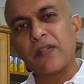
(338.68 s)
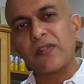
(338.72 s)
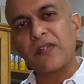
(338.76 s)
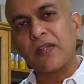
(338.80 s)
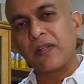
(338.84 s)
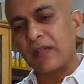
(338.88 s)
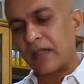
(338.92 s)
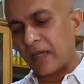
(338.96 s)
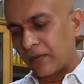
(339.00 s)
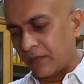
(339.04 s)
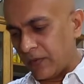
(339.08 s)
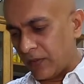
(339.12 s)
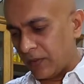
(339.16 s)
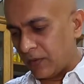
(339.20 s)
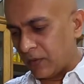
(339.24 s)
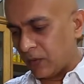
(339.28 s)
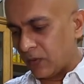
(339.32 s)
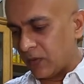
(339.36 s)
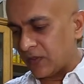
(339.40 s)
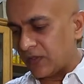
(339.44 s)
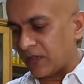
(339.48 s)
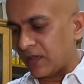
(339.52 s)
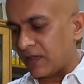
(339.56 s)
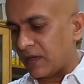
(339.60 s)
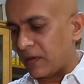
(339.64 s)
first thing that we
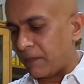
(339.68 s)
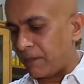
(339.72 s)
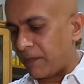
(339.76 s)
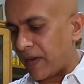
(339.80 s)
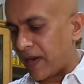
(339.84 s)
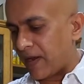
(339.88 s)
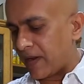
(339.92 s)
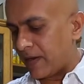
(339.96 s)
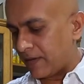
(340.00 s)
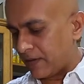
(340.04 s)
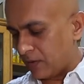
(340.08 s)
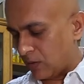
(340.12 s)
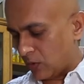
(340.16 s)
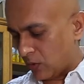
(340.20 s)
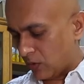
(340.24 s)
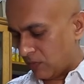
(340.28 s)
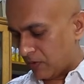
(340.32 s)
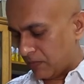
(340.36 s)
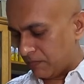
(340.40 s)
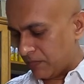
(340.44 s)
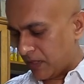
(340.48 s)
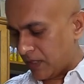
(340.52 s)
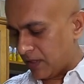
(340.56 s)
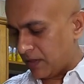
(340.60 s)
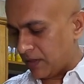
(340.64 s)
do is, in a pan
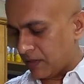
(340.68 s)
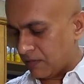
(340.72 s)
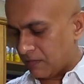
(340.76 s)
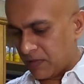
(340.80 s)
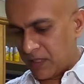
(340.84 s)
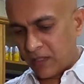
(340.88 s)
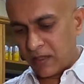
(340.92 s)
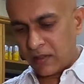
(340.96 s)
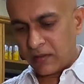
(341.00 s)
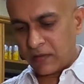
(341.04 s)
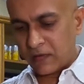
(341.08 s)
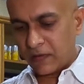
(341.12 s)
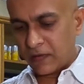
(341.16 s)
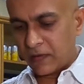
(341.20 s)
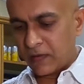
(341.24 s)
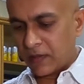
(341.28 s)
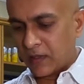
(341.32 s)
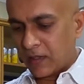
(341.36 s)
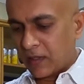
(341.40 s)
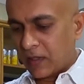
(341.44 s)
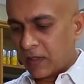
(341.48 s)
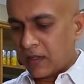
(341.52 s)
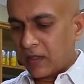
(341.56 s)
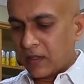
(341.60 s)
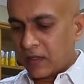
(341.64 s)
over medium heat,
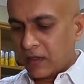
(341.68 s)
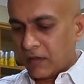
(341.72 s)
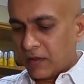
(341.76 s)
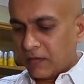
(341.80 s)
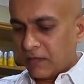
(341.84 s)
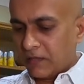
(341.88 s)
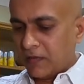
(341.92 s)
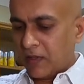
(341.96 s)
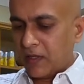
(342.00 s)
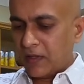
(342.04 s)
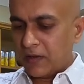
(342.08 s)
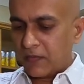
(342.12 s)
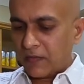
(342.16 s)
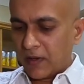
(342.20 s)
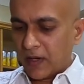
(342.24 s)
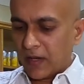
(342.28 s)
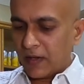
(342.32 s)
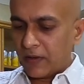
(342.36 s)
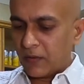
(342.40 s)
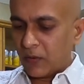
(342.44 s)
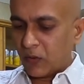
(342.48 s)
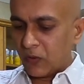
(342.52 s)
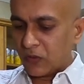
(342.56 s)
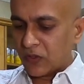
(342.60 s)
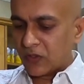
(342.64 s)
we
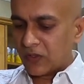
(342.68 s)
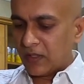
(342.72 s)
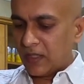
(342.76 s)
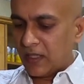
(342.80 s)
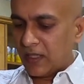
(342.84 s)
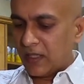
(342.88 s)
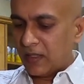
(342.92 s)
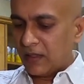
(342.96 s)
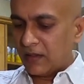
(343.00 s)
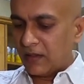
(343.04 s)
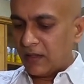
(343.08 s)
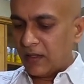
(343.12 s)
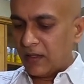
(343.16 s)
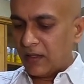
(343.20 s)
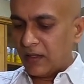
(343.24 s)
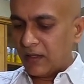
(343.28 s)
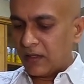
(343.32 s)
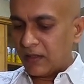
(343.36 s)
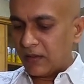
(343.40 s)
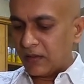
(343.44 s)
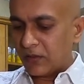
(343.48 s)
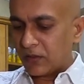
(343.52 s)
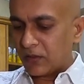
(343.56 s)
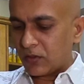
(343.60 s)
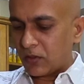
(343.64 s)
dry roast the
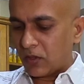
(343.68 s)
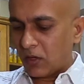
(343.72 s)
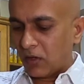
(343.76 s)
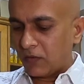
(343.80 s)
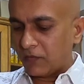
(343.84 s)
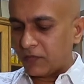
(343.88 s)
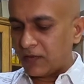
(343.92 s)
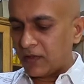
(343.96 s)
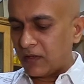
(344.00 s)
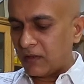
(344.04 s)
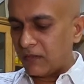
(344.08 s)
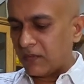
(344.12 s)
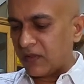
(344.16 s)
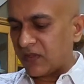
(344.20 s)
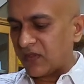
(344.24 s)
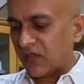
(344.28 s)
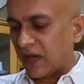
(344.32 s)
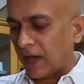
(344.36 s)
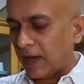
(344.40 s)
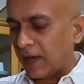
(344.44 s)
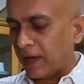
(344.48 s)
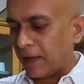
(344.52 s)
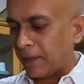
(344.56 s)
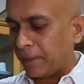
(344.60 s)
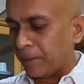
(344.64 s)
ingredients of the
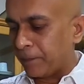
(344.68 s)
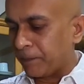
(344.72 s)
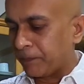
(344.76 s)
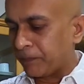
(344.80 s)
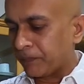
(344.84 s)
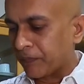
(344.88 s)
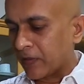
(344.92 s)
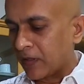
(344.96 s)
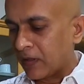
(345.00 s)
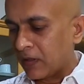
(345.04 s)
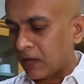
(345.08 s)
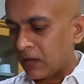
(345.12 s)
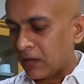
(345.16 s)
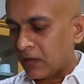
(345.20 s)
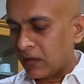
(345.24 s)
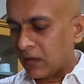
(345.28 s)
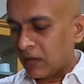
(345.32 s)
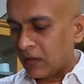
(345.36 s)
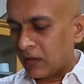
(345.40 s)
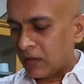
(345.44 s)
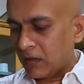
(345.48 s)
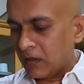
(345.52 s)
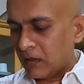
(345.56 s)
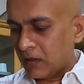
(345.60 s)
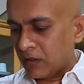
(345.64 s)
masala.
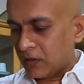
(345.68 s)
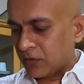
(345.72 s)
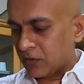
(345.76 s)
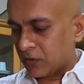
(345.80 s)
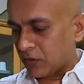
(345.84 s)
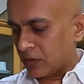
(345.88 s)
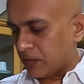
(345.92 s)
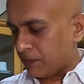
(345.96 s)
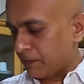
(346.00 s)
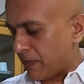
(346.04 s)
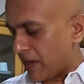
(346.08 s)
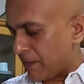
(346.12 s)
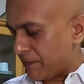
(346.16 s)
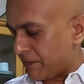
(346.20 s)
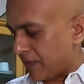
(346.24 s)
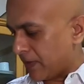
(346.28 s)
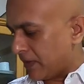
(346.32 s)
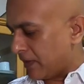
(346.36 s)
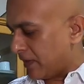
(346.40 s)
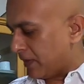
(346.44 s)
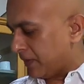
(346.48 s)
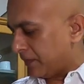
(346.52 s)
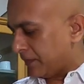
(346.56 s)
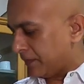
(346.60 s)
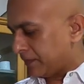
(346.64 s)
So the
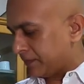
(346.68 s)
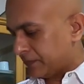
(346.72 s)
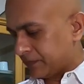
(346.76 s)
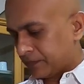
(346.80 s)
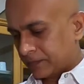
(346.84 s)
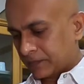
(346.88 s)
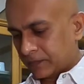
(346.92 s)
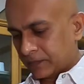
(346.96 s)
pepper,